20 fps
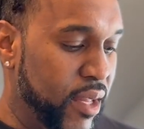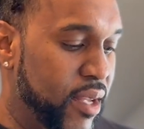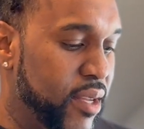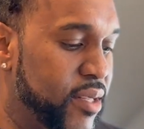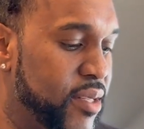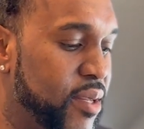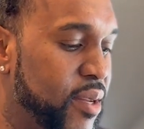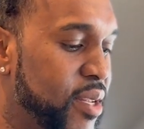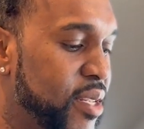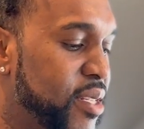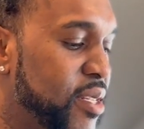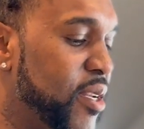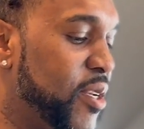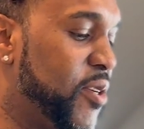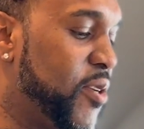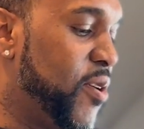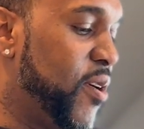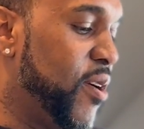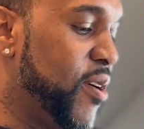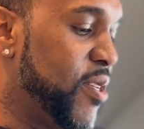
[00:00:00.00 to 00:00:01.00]
So this is the
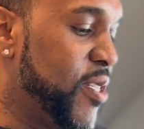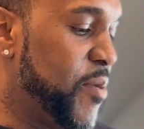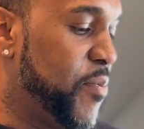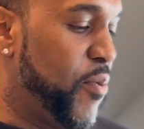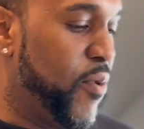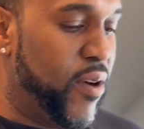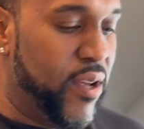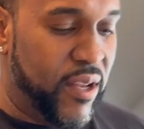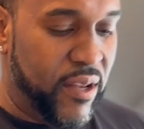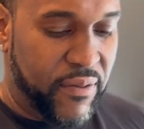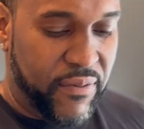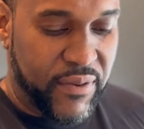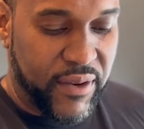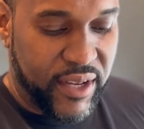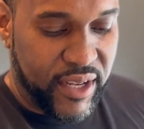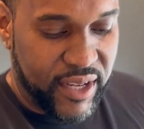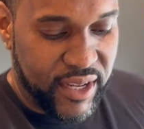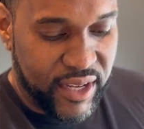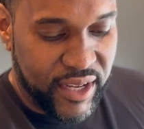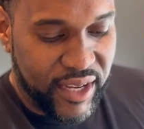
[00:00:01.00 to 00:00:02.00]
trunk spoiler for
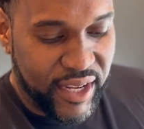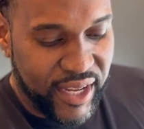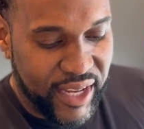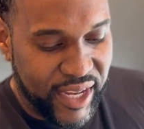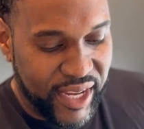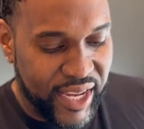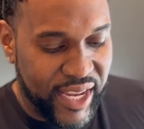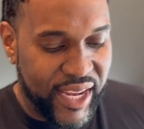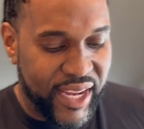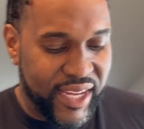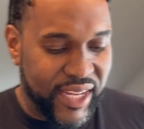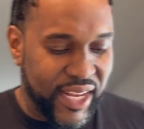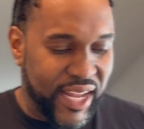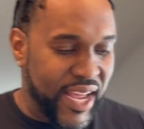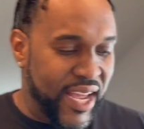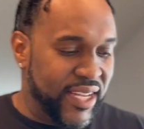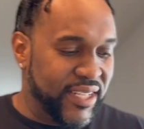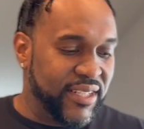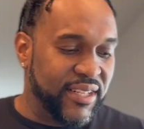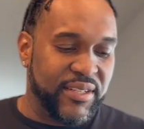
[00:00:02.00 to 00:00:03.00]
the
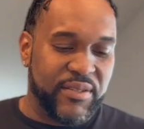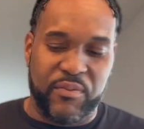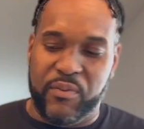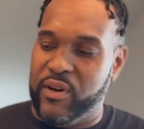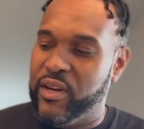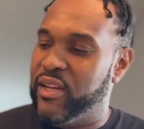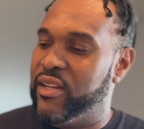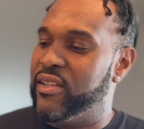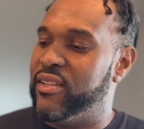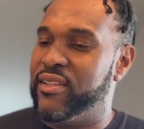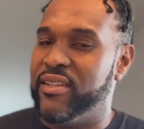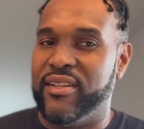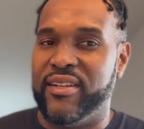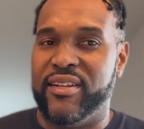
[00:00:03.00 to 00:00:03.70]
E-Class as well.